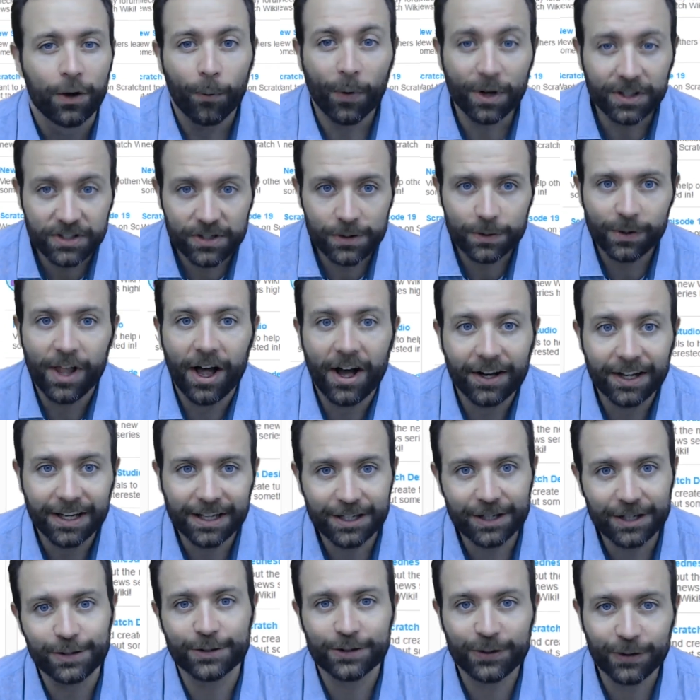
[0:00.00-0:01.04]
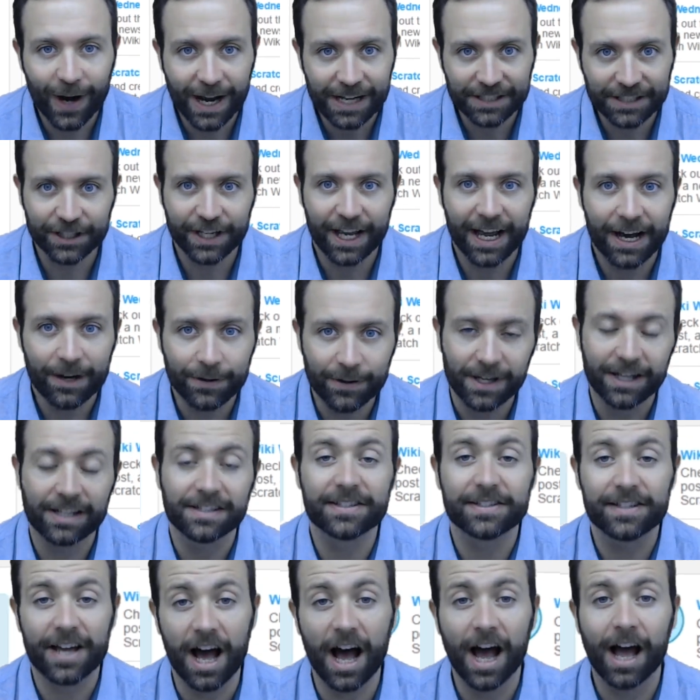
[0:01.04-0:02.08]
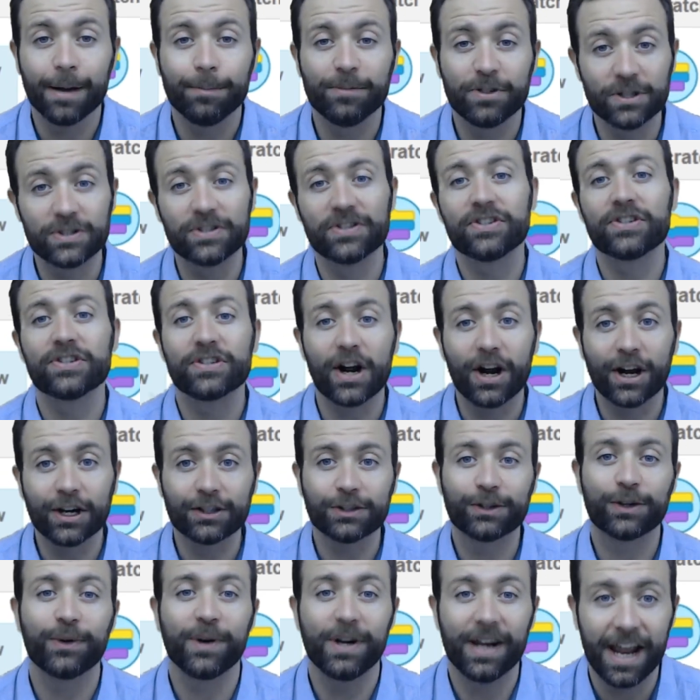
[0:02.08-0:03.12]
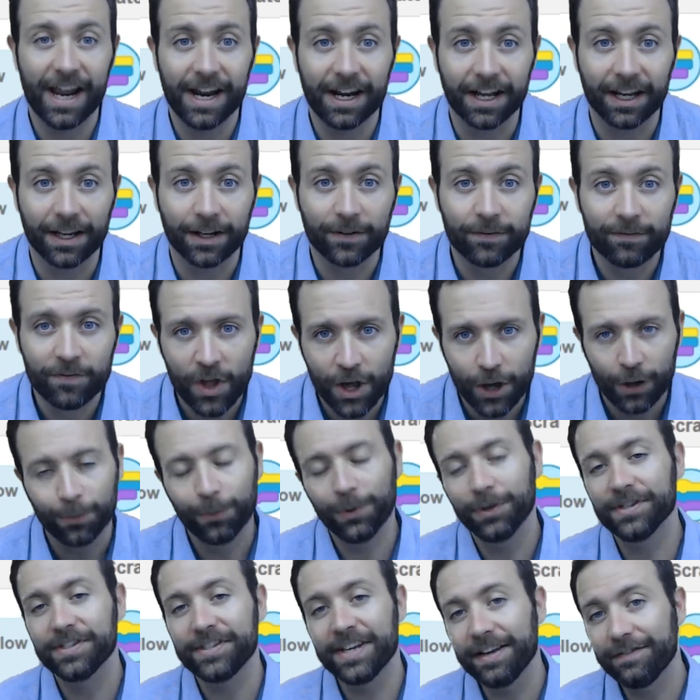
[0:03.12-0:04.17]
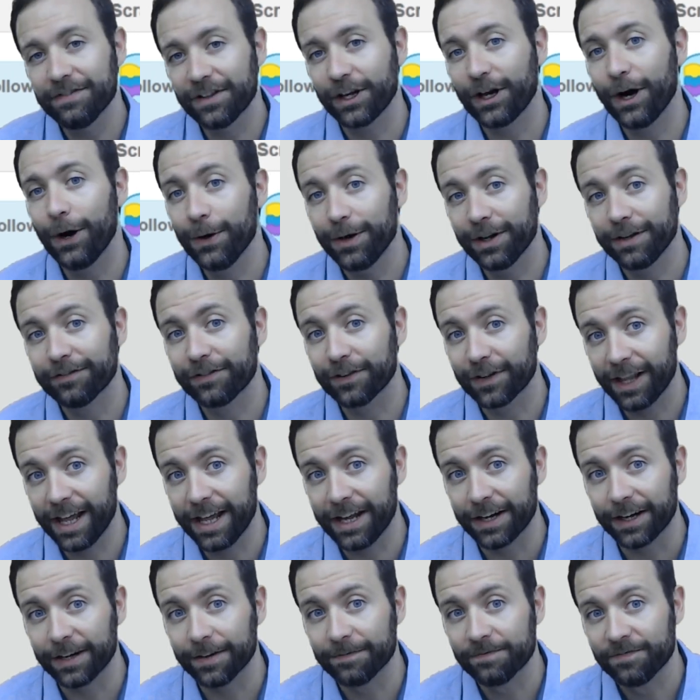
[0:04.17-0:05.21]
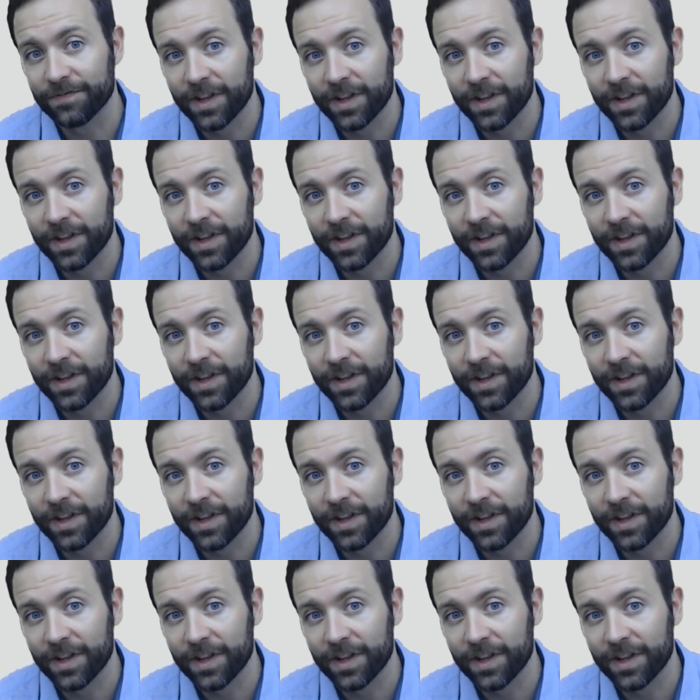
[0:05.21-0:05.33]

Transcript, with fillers: Once you log into your Scratch account, it's time to start creating. We'll save the coding for later.